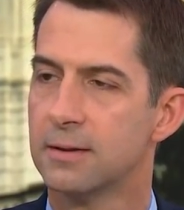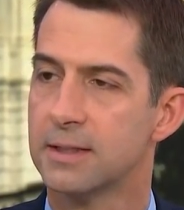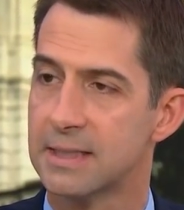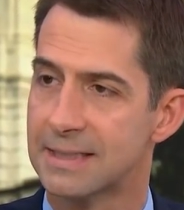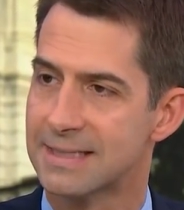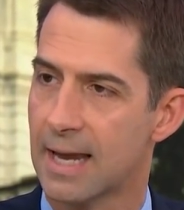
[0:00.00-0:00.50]

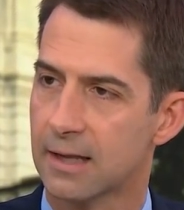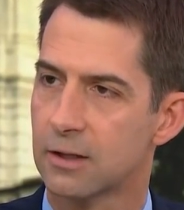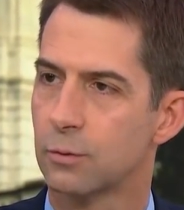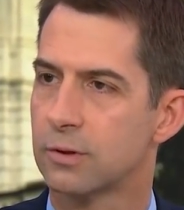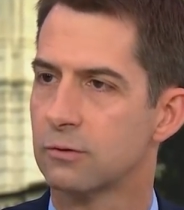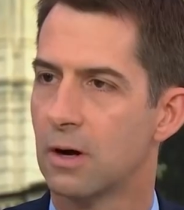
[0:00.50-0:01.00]
That's
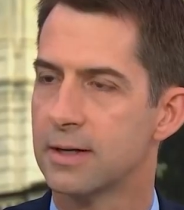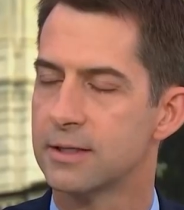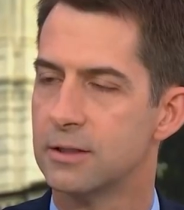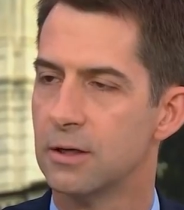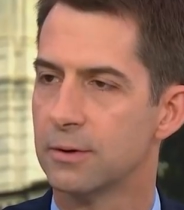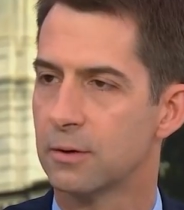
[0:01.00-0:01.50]
exactly what Iran
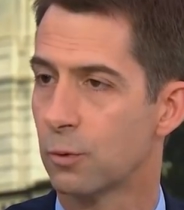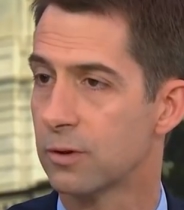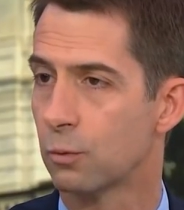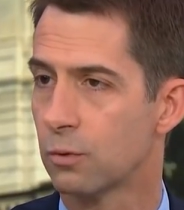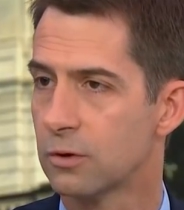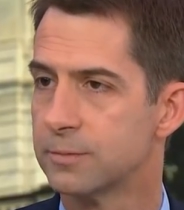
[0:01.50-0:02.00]
is doing, and
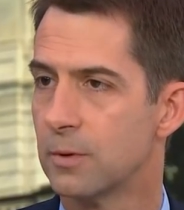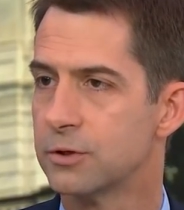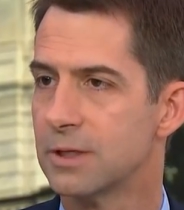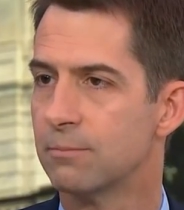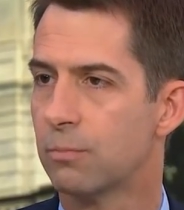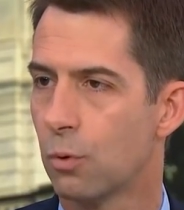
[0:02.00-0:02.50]
one of the world's
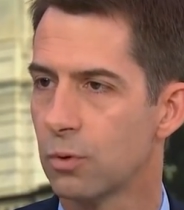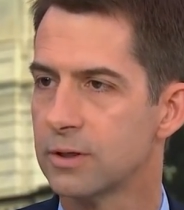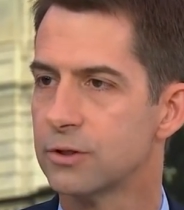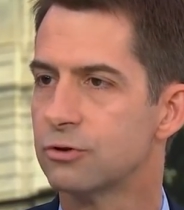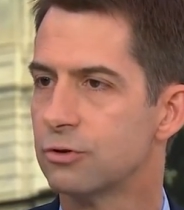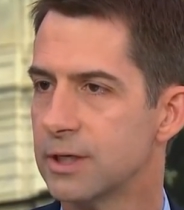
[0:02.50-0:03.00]
most
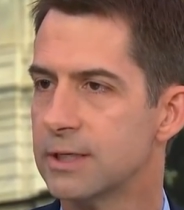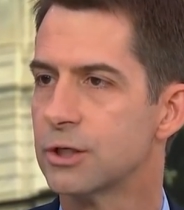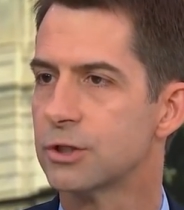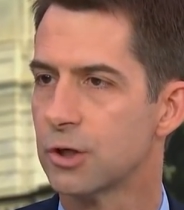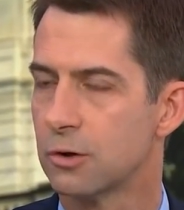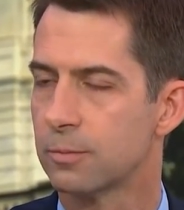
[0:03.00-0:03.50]
important
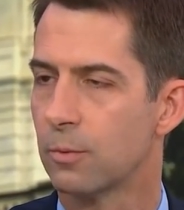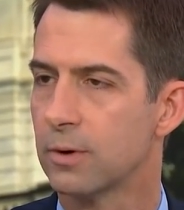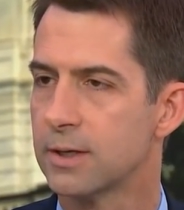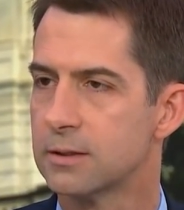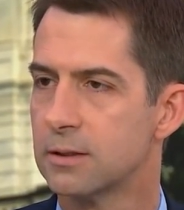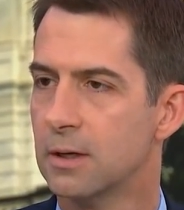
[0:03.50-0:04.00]
strategic choke
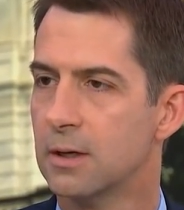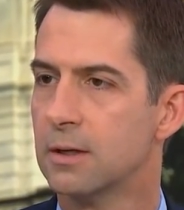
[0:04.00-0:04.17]
points.